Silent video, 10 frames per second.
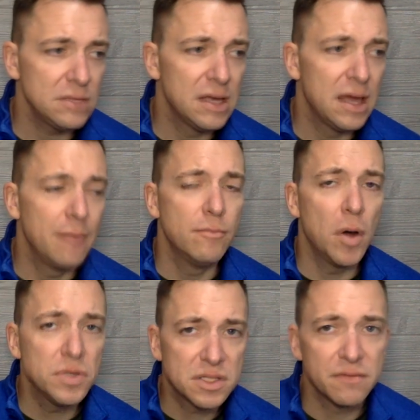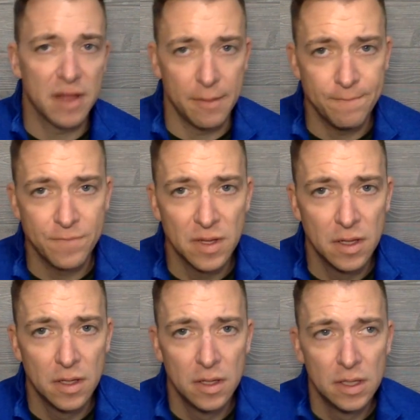And most of them,
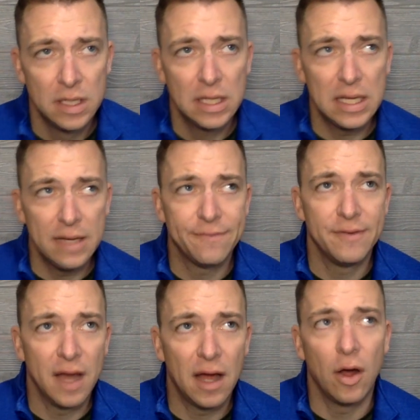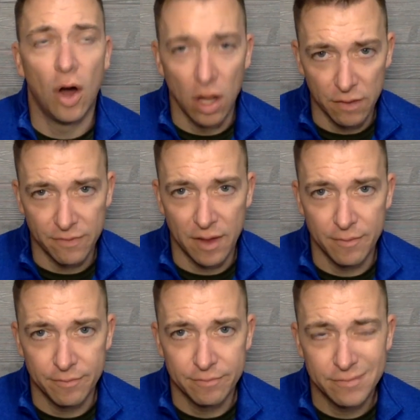if not all of
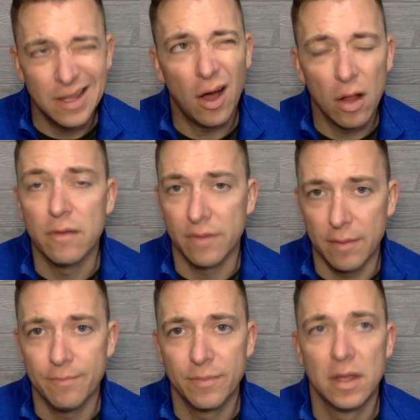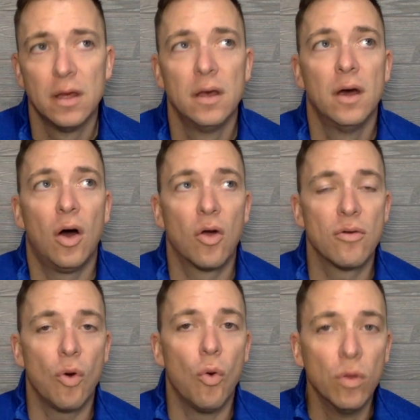them, eh, all of them,
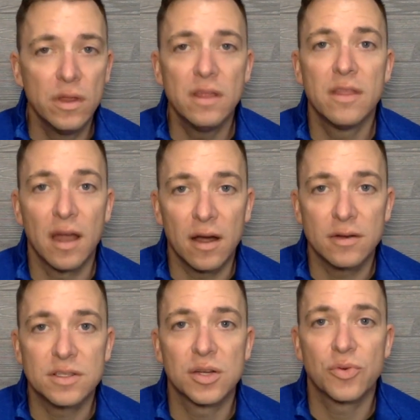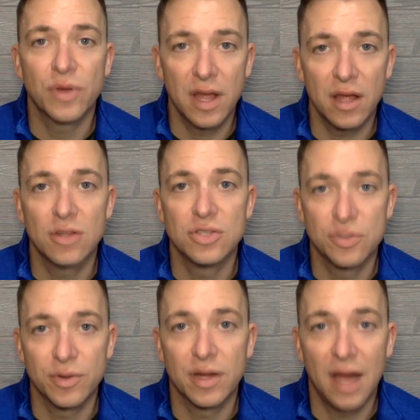are only there to create
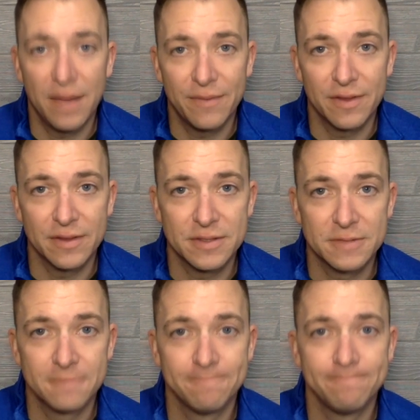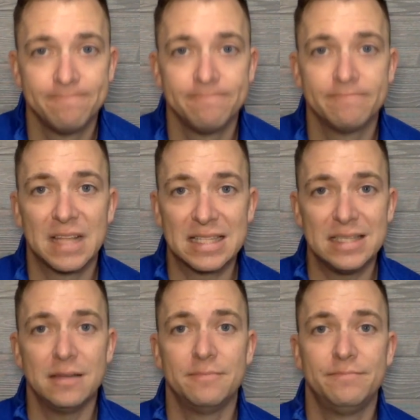consumer confidence. That's
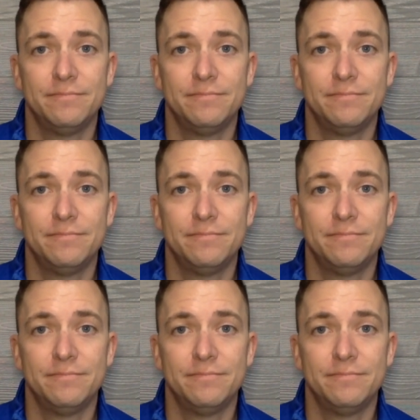it.